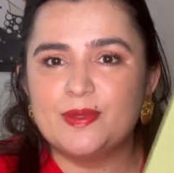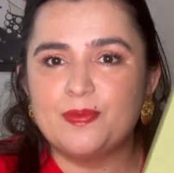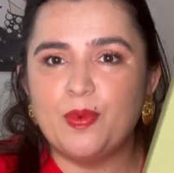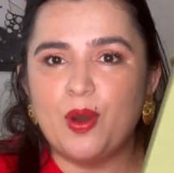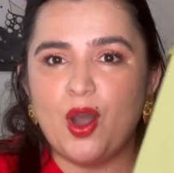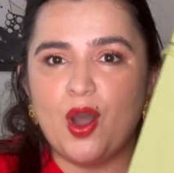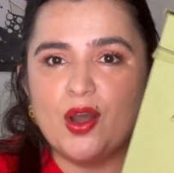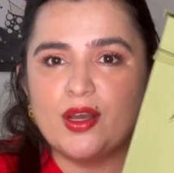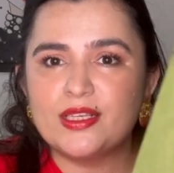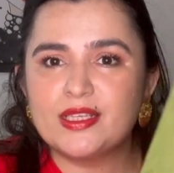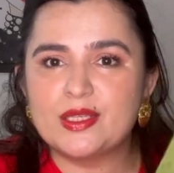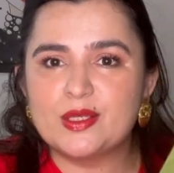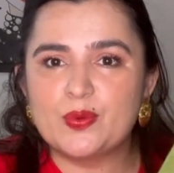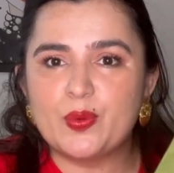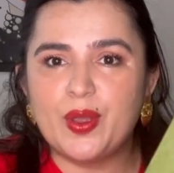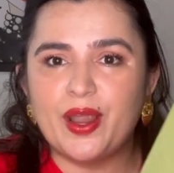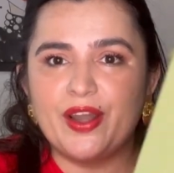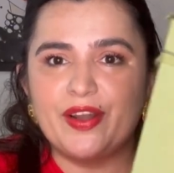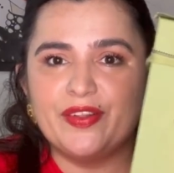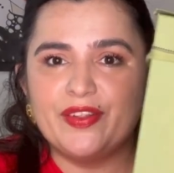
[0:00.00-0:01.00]
box
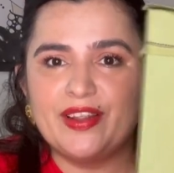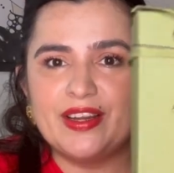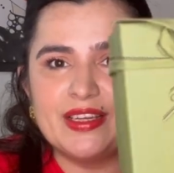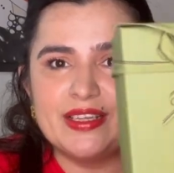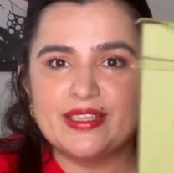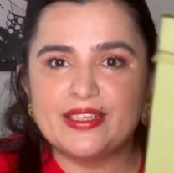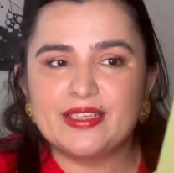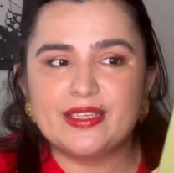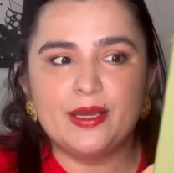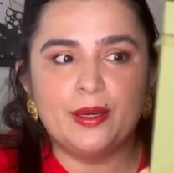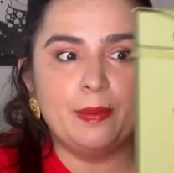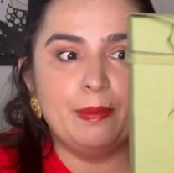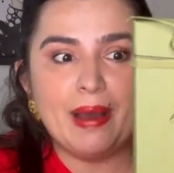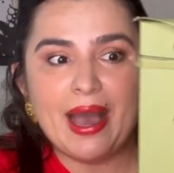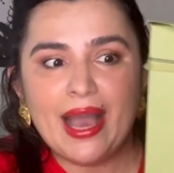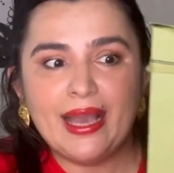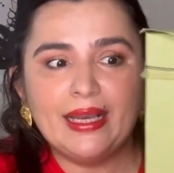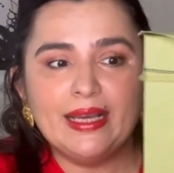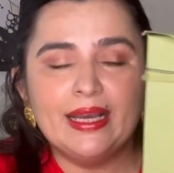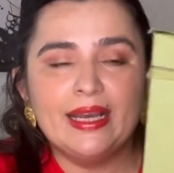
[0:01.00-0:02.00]
where there is the
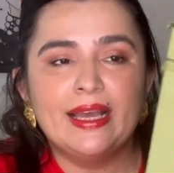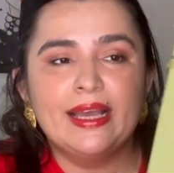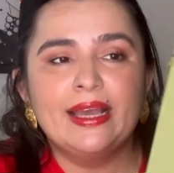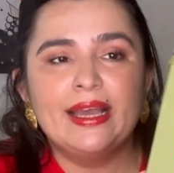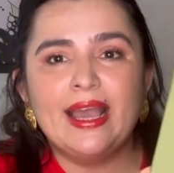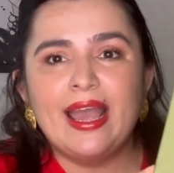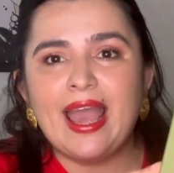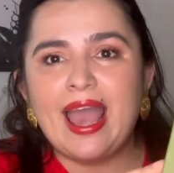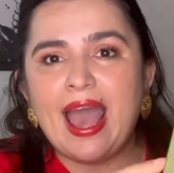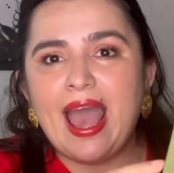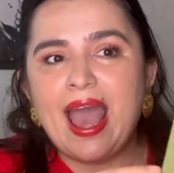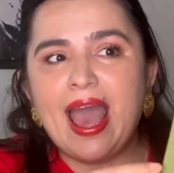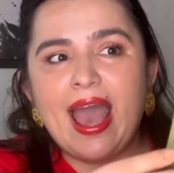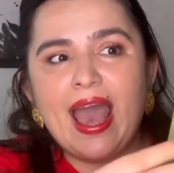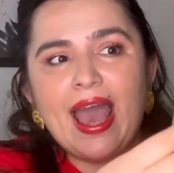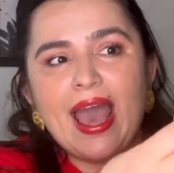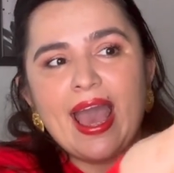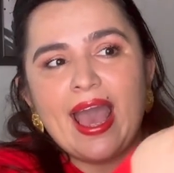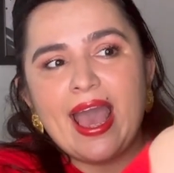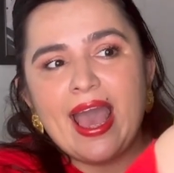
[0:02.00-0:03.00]
bag,
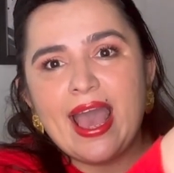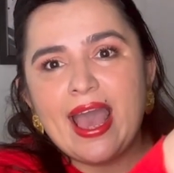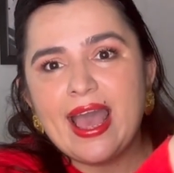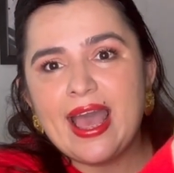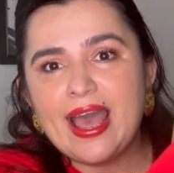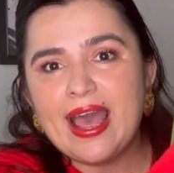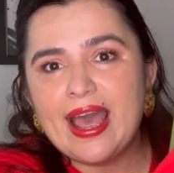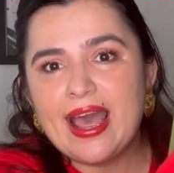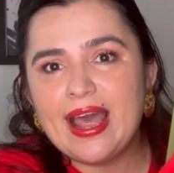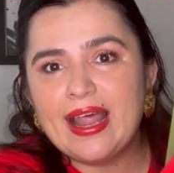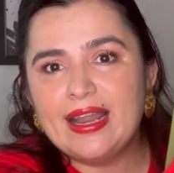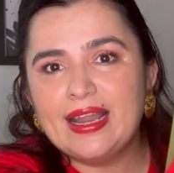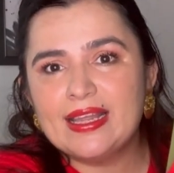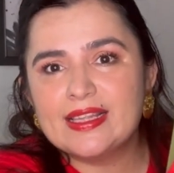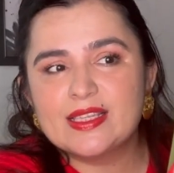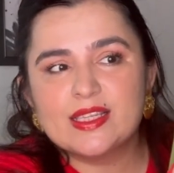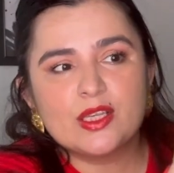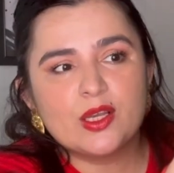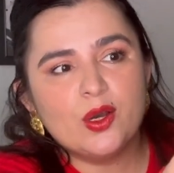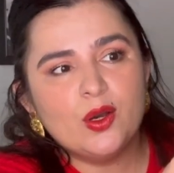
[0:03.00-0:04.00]
and
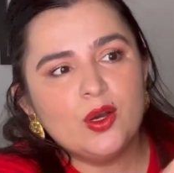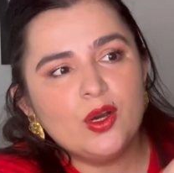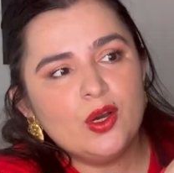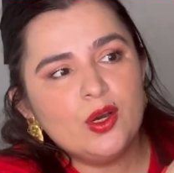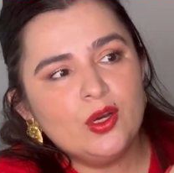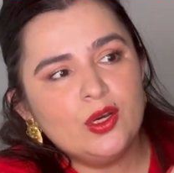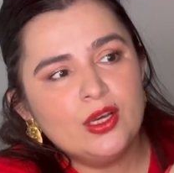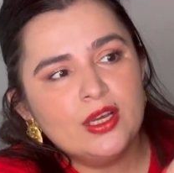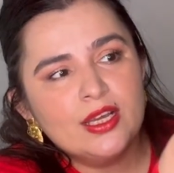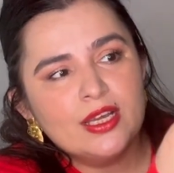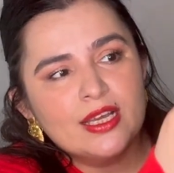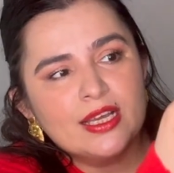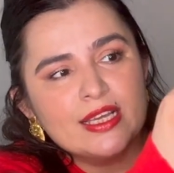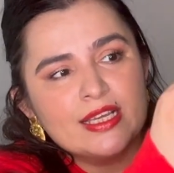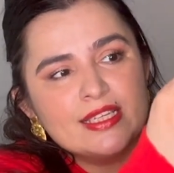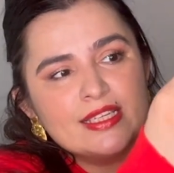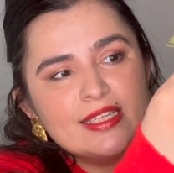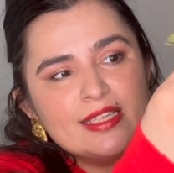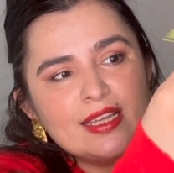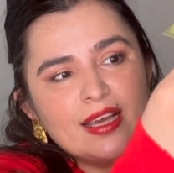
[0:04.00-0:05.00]
let's go.
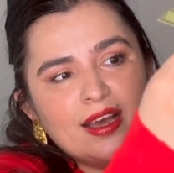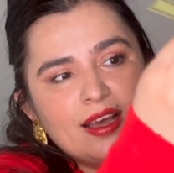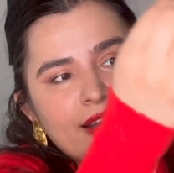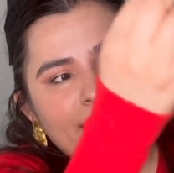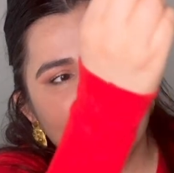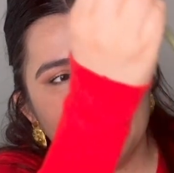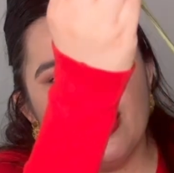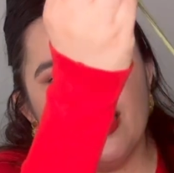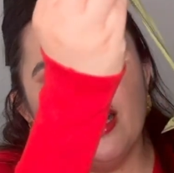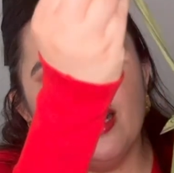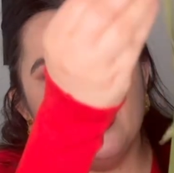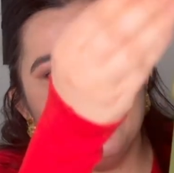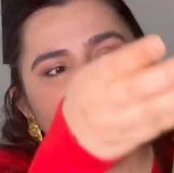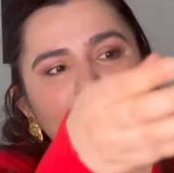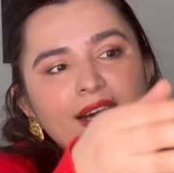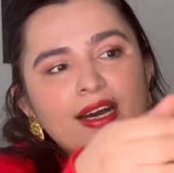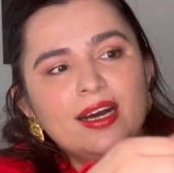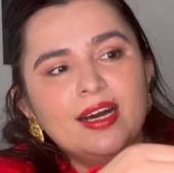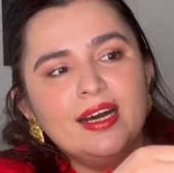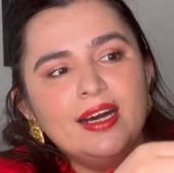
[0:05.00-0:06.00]

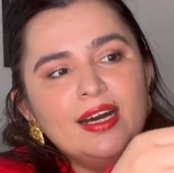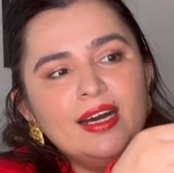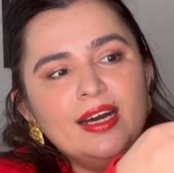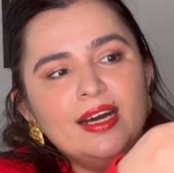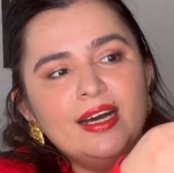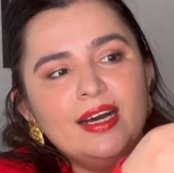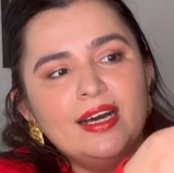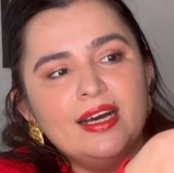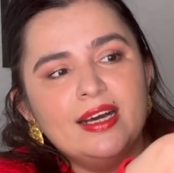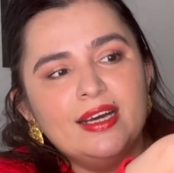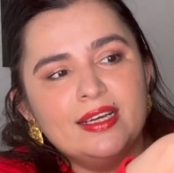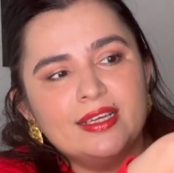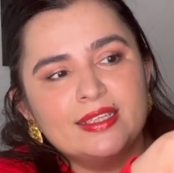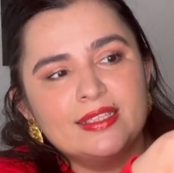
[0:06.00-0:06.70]
Ta-da!